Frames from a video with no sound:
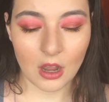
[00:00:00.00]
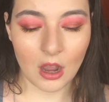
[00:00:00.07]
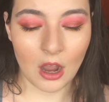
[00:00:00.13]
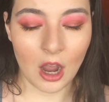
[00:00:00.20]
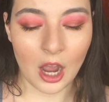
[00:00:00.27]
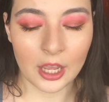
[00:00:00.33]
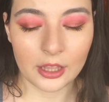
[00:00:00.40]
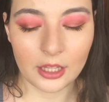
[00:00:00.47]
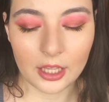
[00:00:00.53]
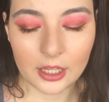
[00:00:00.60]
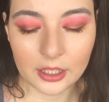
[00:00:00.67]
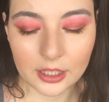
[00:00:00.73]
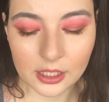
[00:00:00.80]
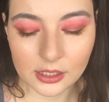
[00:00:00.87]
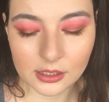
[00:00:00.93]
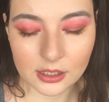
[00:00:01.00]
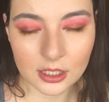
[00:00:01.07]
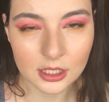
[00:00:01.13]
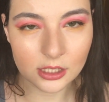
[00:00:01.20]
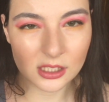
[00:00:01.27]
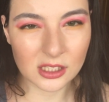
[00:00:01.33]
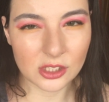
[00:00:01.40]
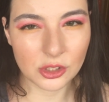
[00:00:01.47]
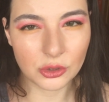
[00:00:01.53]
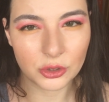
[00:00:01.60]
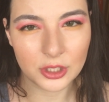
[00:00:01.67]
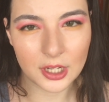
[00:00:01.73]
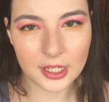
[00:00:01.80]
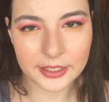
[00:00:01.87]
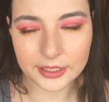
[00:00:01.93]
I like that this
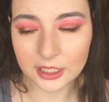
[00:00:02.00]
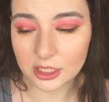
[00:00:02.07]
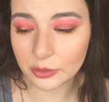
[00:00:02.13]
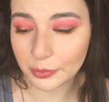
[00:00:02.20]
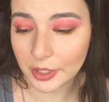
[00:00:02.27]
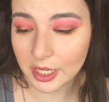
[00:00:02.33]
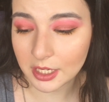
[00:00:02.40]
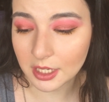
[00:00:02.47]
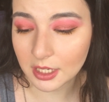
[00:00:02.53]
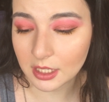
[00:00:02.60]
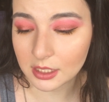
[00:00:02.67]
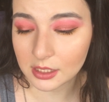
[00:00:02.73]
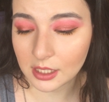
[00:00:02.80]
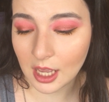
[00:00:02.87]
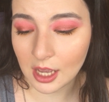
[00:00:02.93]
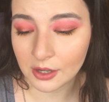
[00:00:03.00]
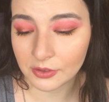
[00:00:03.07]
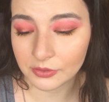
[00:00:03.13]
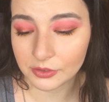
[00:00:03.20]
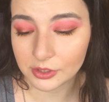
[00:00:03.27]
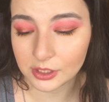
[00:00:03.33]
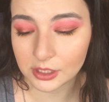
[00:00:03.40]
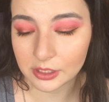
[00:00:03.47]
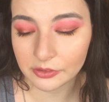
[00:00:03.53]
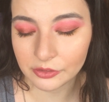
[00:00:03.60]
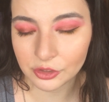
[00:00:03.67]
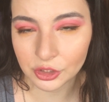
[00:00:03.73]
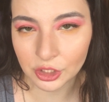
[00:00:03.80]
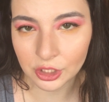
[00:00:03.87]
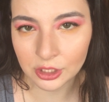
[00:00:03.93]
Dawn Eyes Cosmetics have
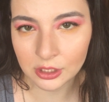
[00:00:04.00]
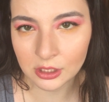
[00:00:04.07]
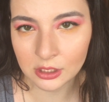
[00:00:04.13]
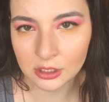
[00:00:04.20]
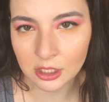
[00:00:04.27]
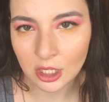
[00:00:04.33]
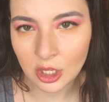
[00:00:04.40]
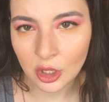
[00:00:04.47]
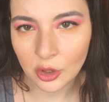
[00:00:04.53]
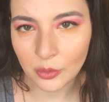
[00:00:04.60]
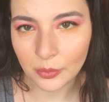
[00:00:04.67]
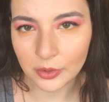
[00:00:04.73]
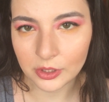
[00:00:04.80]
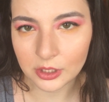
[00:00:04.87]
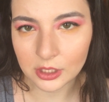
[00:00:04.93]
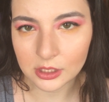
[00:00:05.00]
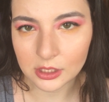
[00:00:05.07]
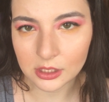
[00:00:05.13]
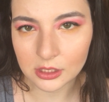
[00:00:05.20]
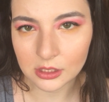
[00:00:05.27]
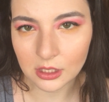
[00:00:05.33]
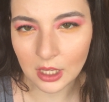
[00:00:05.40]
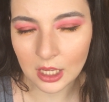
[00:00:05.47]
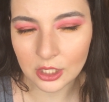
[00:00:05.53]
sifters, but this is